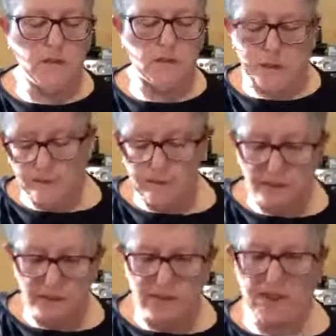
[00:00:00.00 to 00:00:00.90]
20
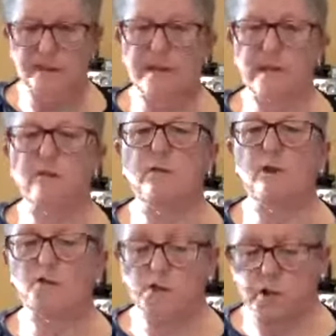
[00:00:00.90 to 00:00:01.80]
minutes, and then
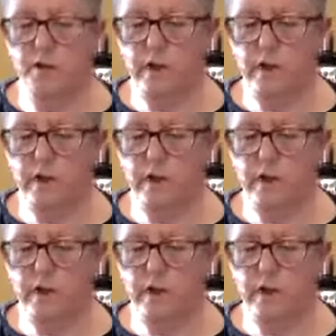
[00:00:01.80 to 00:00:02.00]
I'll show you